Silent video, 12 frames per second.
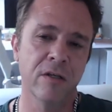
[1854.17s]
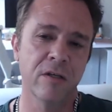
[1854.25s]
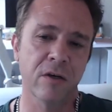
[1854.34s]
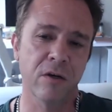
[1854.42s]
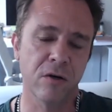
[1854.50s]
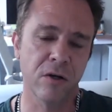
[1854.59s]

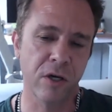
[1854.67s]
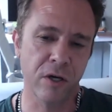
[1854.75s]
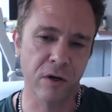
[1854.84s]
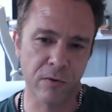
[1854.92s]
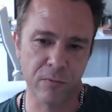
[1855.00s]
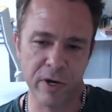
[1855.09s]
So, you
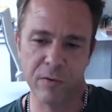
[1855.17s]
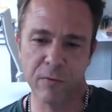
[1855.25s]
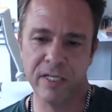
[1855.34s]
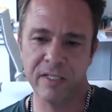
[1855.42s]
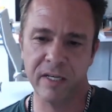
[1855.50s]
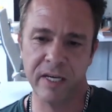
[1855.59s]
know, when
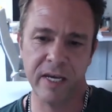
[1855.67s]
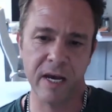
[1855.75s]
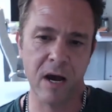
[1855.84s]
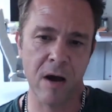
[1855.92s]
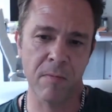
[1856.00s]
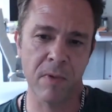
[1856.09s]
we see
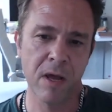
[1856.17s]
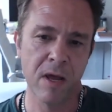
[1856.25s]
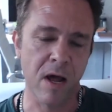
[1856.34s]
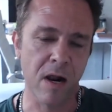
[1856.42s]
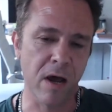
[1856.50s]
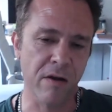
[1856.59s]
a
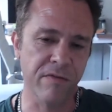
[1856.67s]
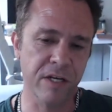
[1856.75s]
lot of